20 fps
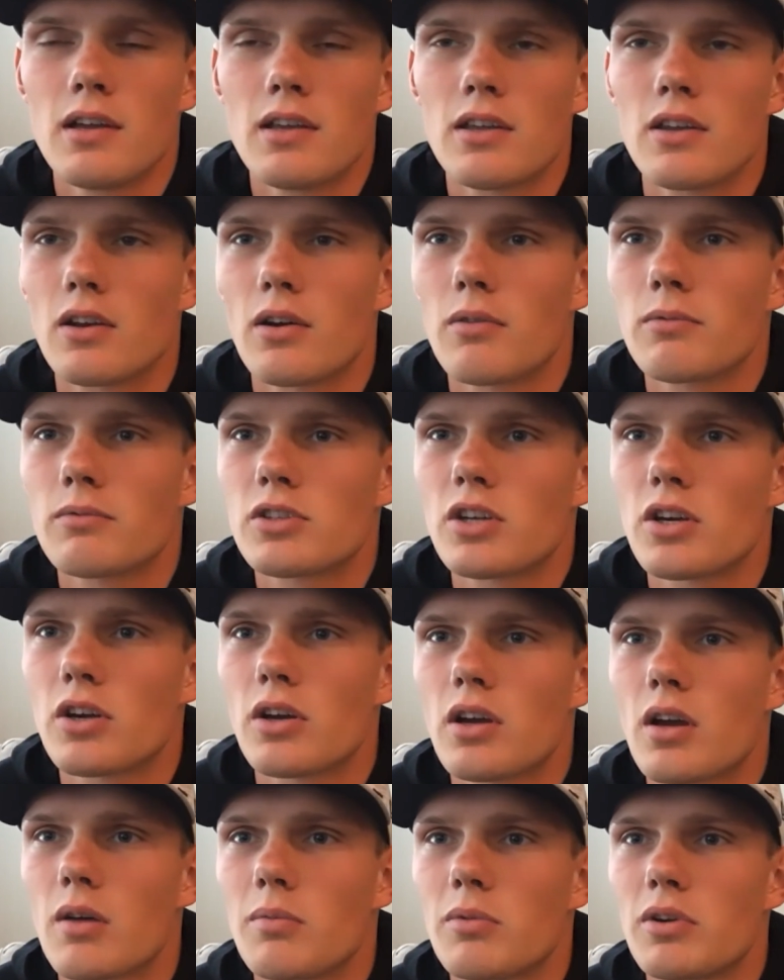you know, share a
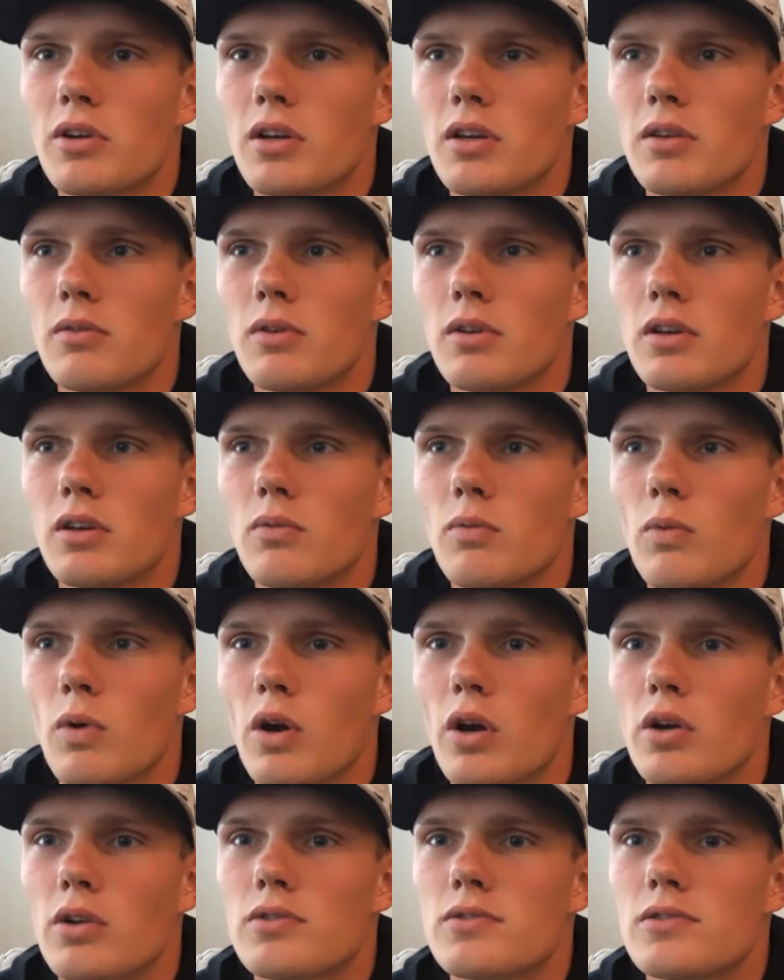couple good
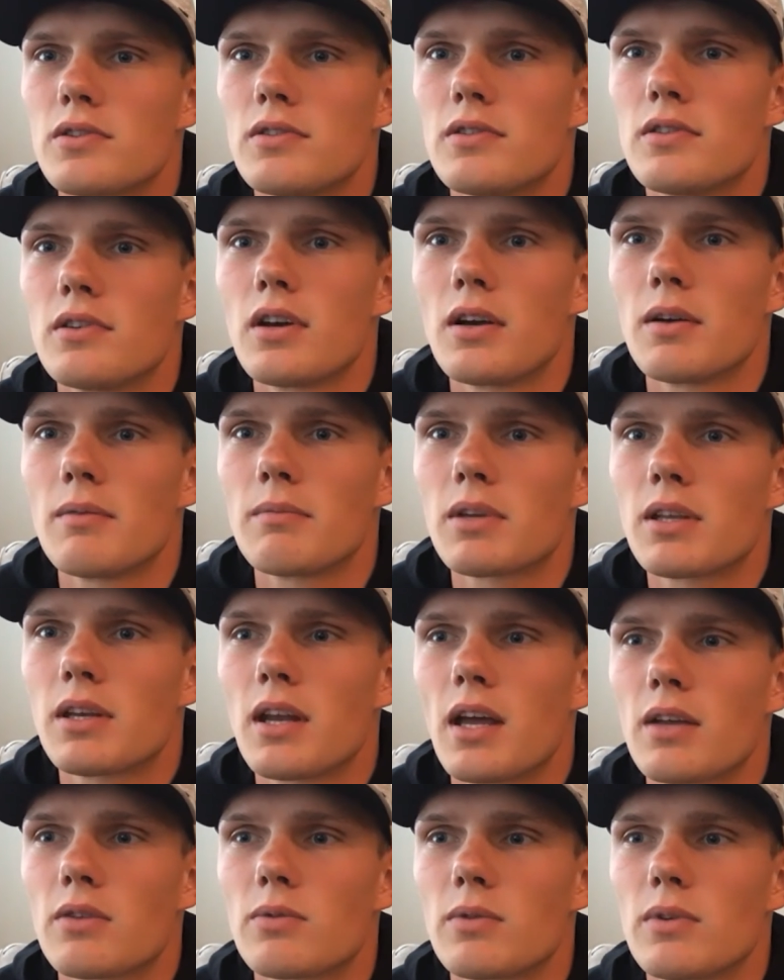words and
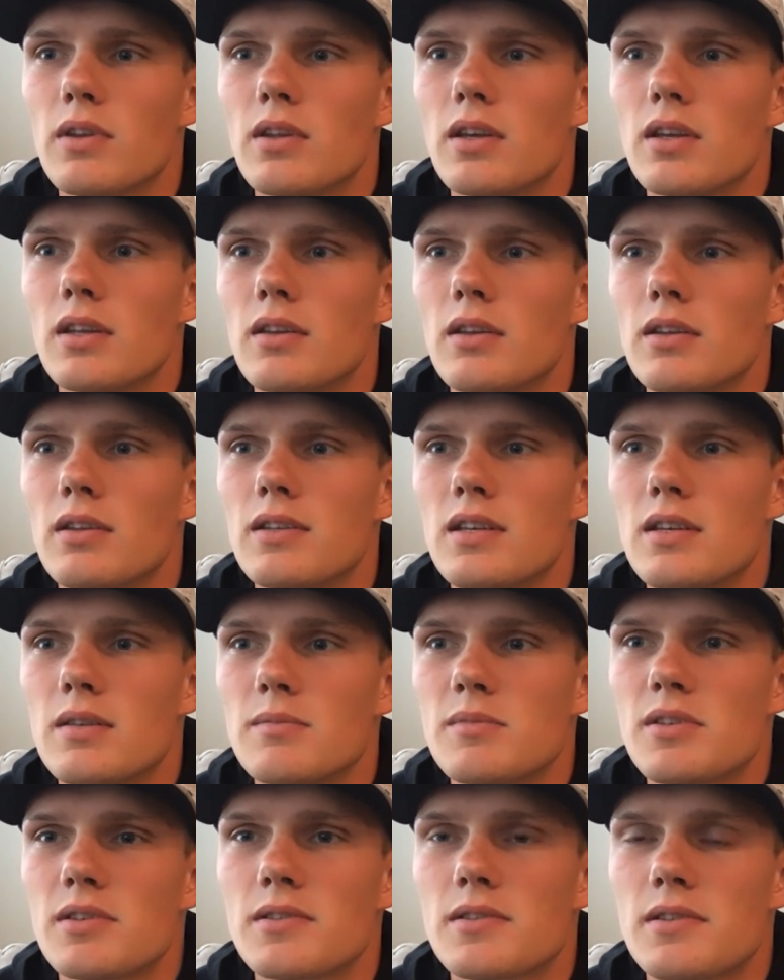connect with the
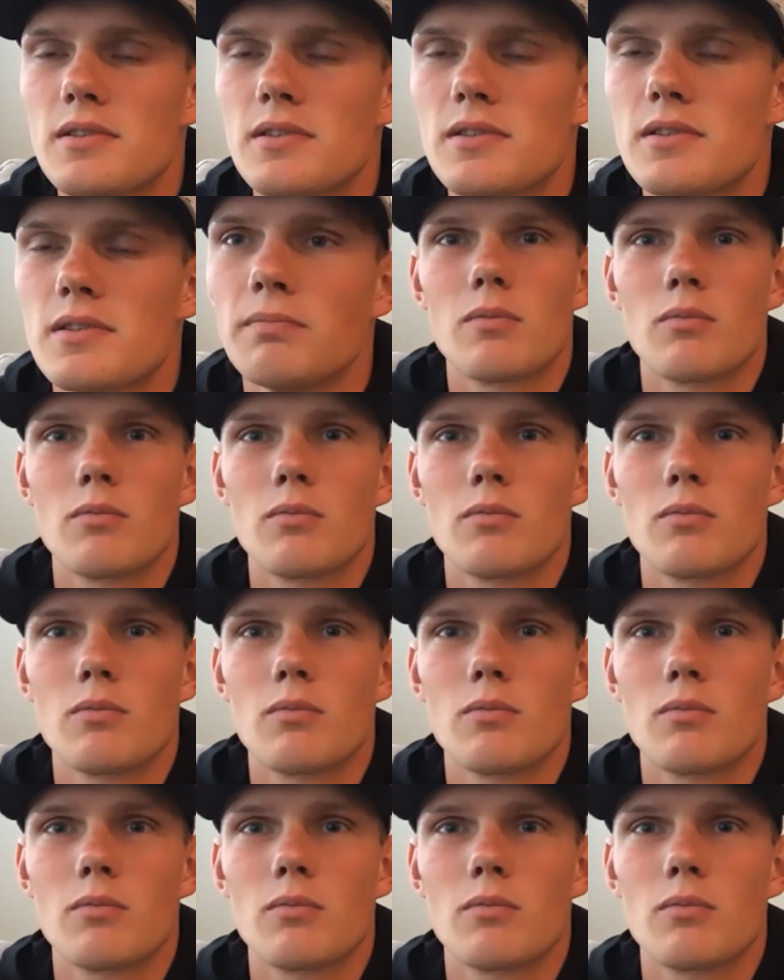teams and stuff.